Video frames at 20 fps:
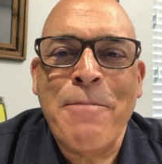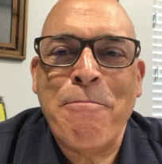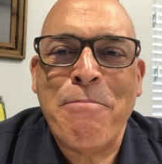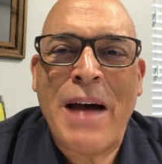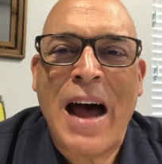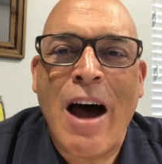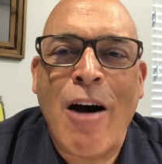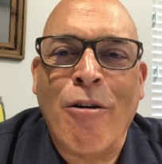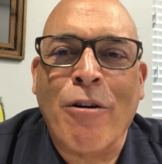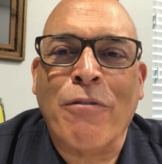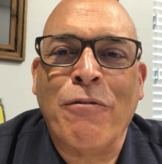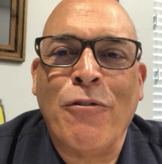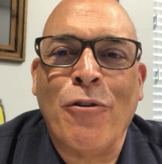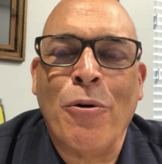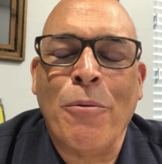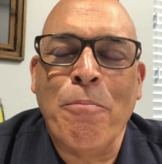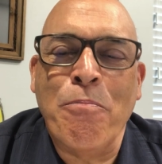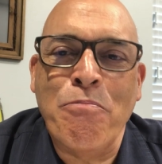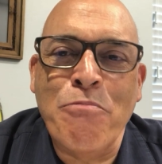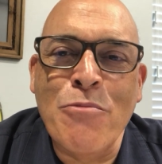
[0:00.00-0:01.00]

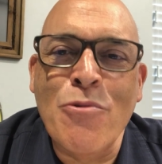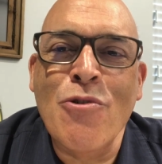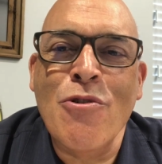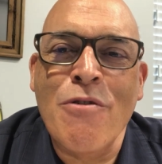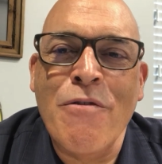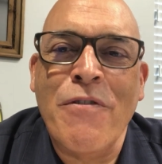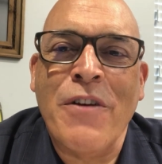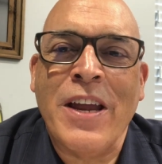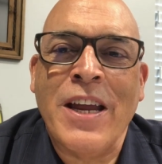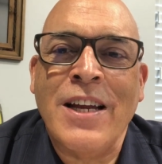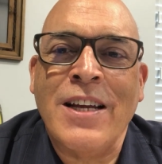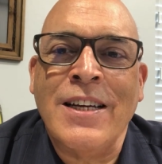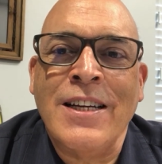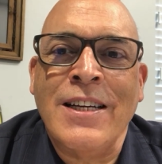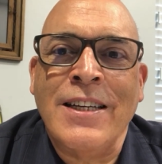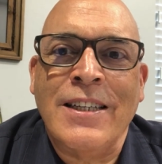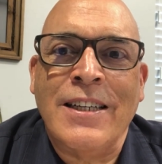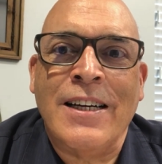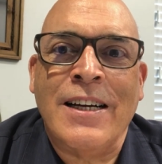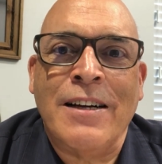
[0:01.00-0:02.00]
powerful moving
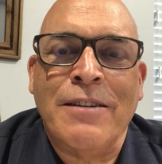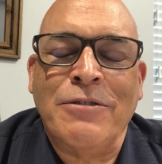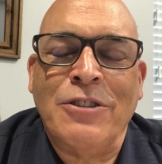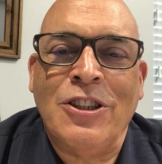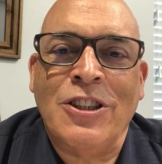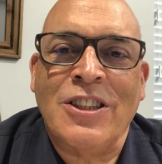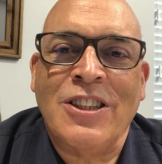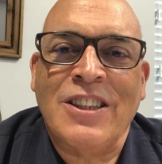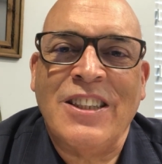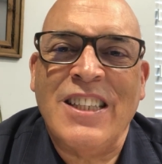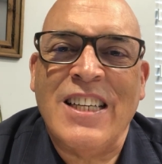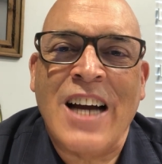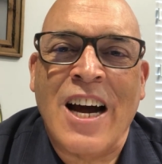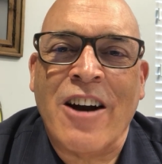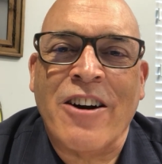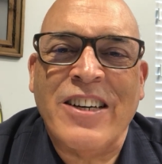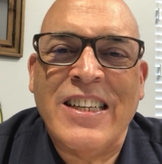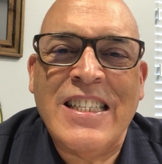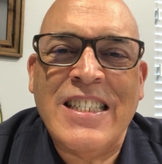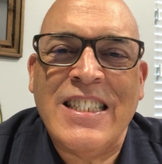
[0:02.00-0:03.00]
of just
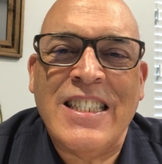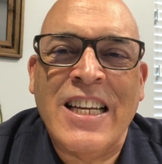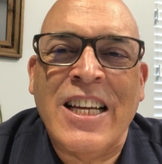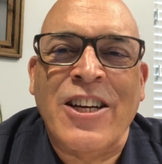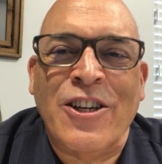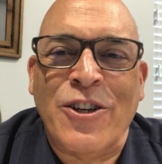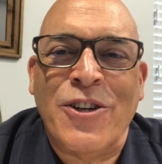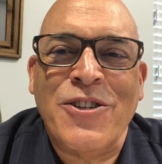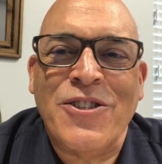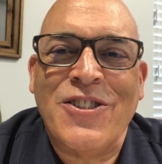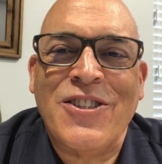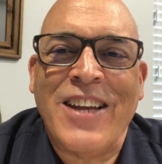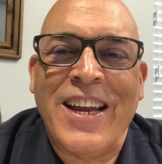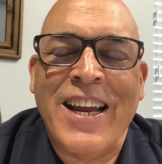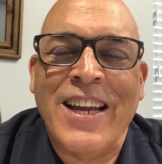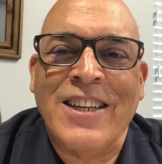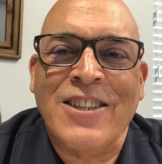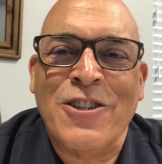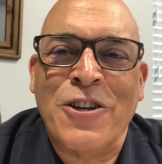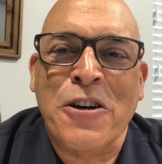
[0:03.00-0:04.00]
our innards
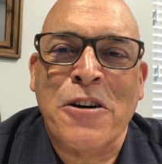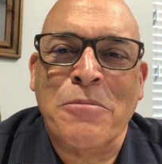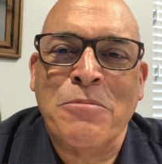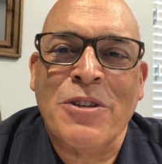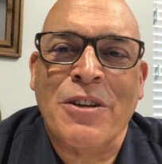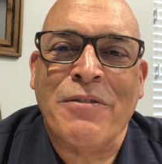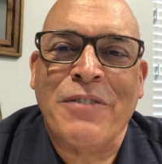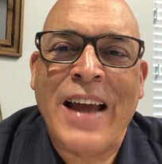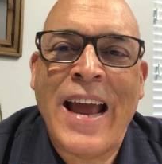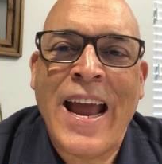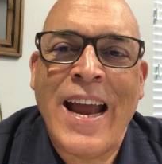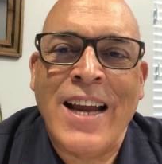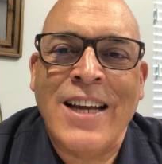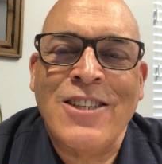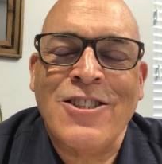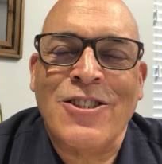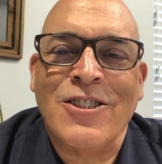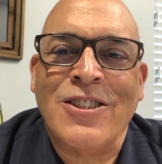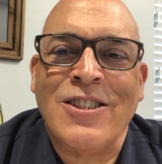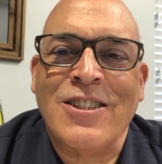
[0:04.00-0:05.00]
in terms of
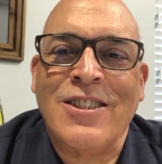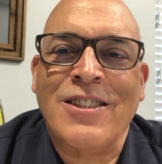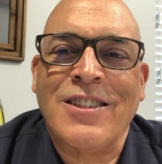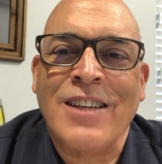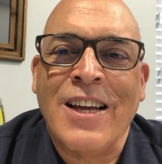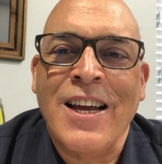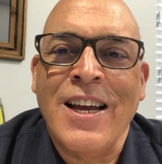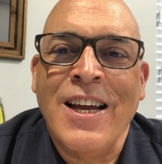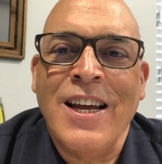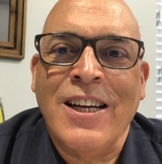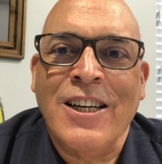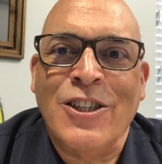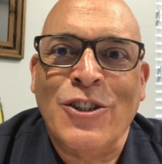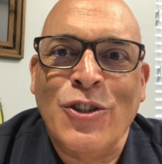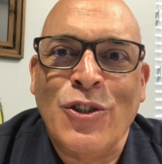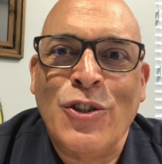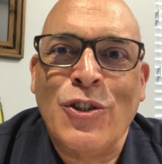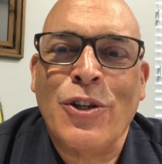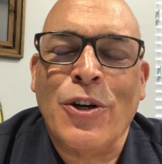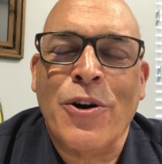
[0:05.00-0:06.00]
anxious
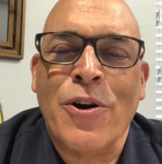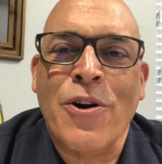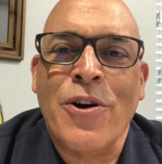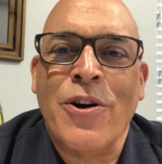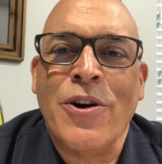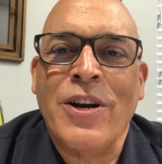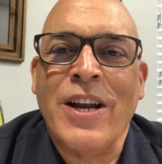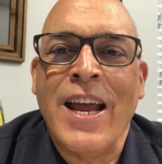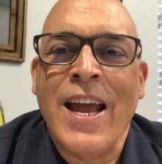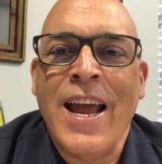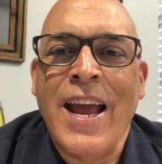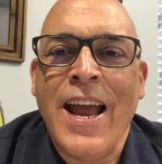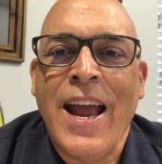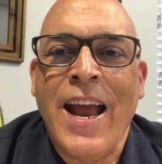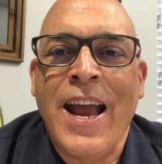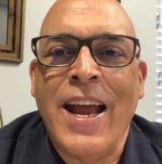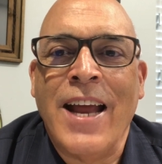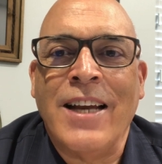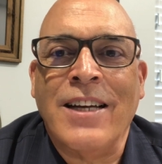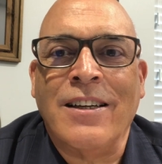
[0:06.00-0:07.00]
concern
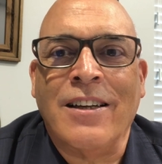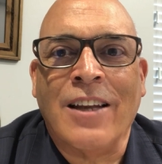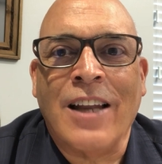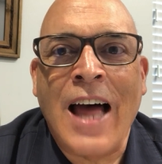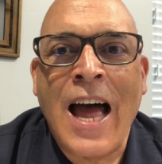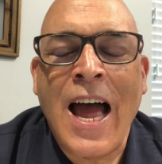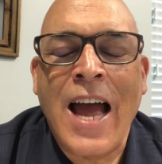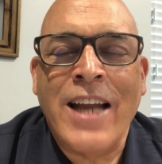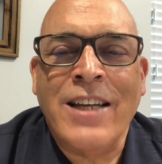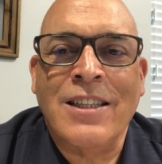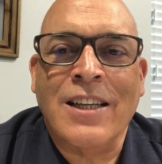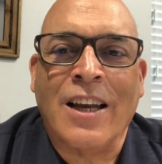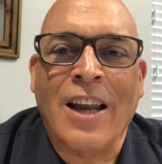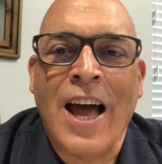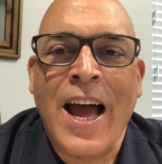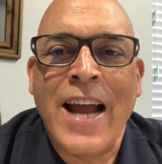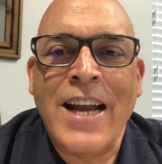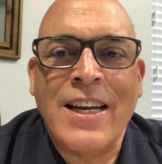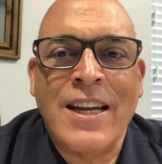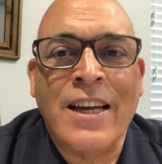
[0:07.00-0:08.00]
and
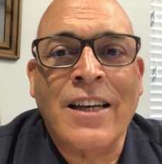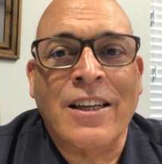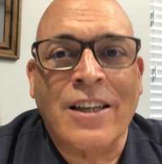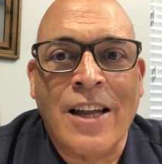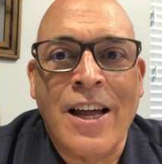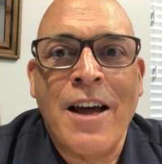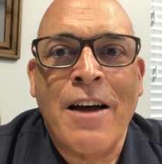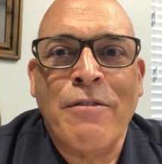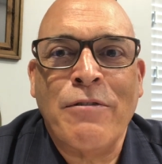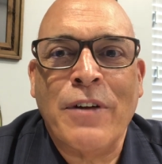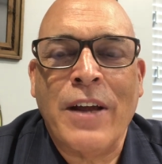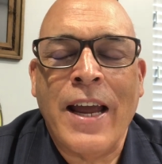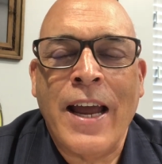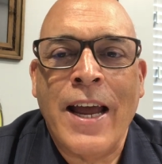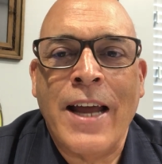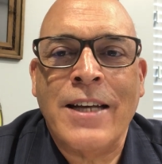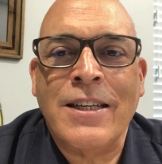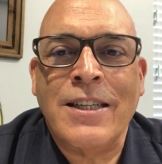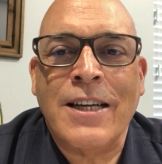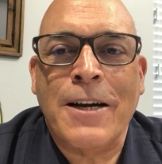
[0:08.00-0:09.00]
delight and love
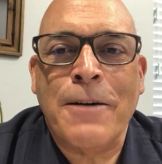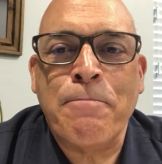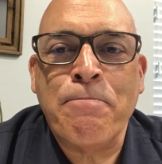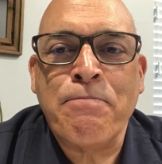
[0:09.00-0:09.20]
and